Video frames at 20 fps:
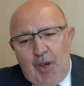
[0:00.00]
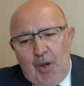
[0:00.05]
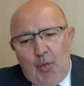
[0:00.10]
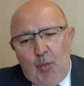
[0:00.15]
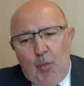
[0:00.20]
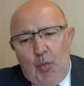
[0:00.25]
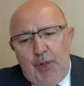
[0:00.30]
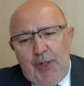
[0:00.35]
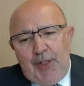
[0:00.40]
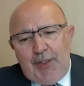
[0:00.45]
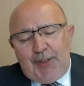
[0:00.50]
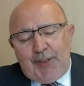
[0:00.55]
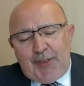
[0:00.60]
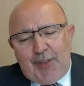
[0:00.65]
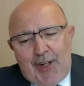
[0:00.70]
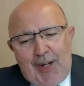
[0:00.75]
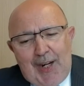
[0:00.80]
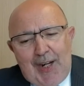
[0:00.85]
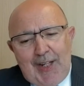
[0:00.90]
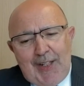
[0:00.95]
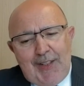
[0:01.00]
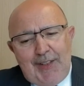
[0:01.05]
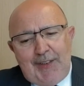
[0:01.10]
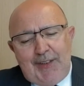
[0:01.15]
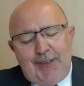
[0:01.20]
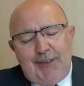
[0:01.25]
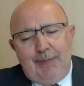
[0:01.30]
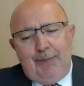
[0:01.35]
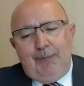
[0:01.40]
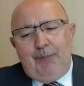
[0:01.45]
We
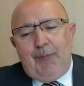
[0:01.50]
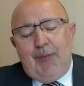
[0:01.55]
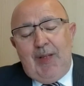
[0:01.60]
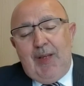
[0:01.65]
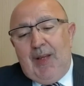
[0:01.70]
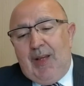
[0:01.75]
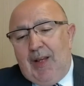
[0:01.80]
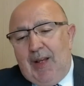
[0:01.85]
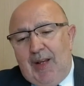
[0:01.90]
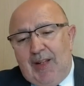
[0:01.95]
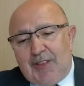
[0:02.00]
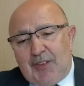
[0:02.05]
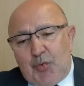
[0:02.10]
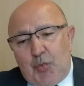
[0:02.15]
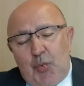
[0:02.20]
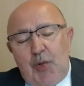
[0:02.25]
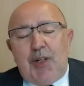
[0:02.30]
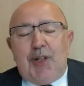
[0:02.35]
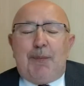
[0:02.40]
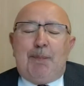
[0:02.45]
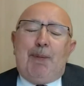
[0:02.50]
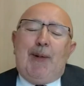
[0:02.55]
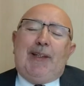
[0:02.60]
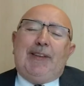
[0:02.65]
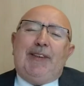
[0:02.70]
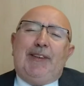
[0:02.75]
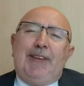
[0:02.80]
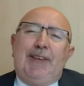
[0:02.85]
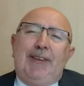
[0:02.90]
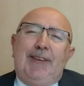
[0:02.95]
tried, as we are
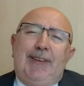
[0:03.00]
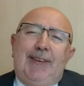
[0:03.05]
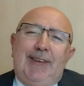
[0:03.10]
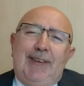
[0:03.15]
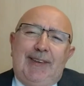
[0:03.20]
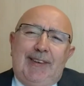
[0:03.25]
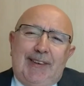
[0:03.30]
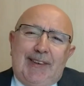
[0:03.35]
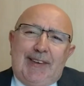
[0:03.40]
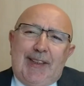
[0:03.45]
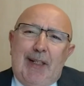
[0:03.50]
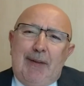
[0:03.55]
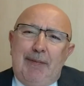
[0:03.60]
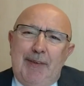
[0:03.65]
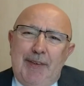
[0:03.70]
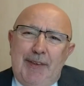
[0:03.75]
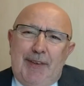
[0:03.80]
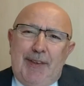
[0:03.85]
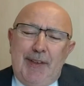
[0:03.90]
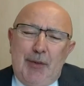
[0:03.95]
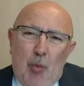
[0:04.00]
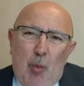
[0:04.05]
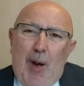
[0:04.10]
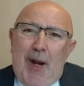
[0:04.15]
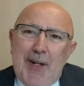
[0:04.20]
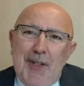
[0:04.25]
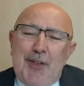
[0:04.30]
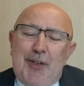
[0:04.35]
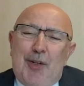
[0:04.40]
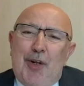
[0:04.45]
present in
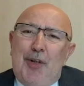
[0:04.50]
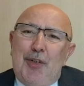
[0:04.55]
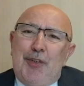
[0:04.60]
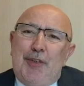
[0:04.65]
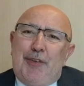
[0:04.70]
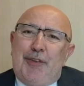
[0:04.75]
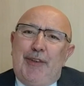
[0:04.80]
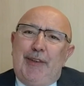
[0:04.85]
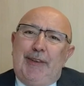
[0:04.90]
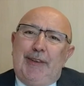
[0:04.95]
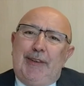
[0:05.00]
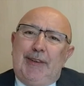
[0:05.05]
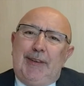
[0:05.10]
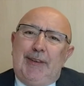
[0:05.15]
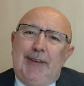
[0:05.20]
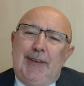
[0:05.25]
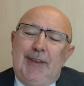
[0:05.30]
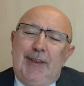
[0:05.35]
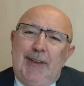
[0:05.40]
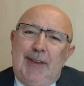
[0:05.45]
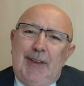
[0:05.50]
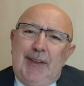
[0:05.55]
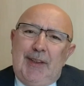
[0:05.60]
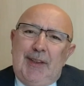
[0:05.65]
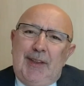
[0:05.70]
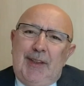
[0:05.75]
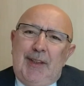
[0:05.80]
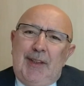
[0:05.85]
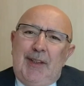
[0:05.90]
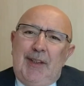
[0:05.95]
71 countries,
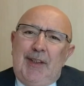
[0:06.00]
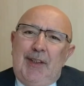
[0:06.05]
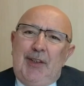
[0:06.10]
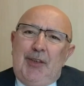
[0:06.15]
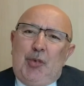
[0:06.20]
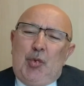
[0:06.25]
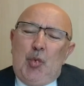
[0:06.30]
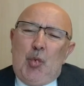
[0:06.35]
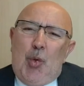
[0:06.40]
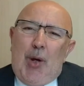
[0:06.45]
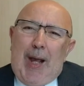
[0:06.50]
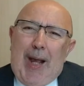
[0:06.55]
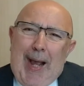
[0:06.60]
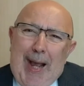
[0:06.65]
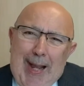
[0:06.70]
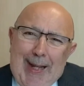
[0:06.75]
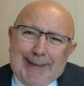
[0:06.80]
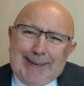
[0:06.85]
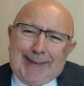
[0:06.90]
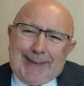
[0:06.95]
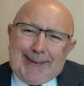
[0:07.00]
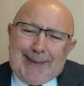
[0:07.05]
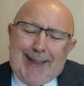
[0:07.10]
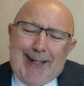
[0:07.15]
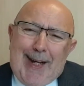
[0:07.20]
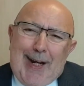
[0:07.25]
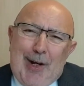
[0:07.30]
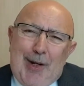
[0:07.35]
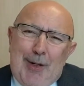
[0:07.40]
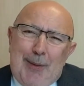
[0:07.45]
to ask
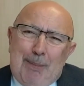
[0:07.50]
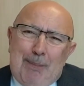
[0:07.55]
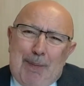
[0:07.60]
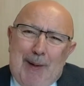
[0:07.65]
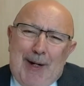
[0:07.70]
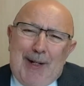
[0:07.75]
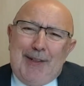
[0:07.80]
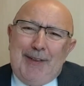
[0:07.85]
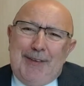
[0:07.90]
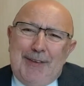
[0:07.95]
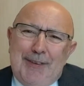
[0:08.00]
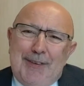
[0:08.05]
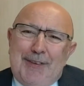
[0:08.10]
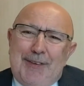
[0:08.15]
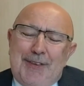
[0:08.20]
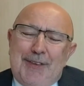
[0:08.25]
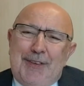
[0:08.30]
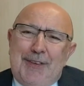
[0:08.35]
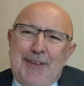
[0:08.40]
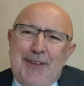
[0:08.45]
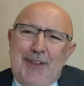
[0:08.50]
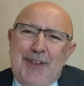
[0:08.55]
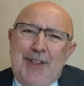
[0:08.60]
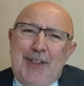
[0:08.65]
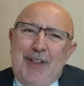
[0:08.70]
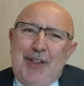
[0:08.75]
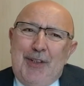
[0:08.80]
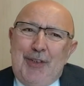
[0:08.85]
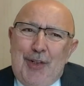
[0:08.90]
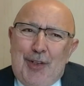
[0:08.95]
our parents
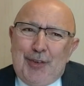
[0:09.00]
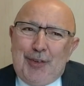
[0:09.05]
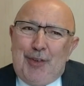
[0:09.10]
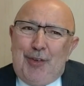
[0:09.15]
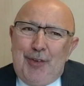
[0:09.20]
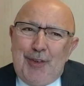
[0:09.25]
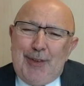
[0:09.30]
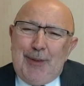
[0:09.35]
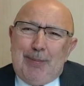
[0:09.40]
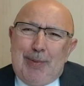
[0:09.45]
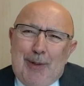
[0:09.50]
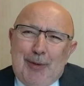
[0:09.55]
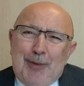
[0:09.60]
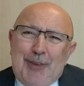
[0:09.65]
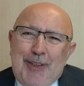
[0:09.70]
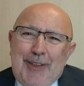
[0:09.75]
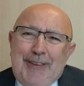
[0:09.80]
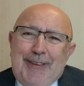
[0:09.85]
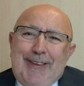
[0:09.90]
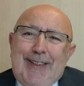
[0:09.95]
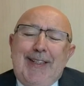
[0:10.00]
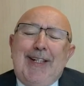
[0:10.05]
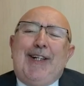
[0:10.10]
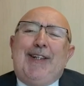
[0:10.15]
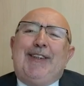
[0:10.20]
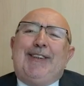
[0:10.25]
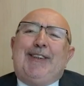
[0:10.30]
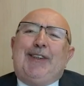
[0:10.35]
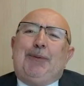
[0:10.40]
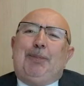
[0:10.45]
not only about their
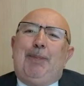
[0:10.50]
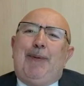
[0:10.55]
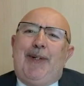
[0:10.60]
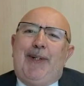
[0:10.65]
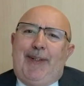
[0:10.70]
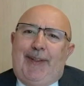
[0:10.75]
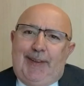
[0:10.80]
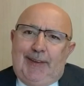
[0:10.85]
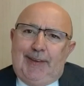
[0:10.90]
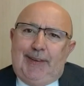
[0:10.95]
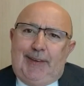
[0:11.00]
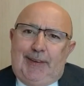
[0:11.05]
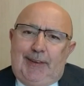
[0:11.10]
experience,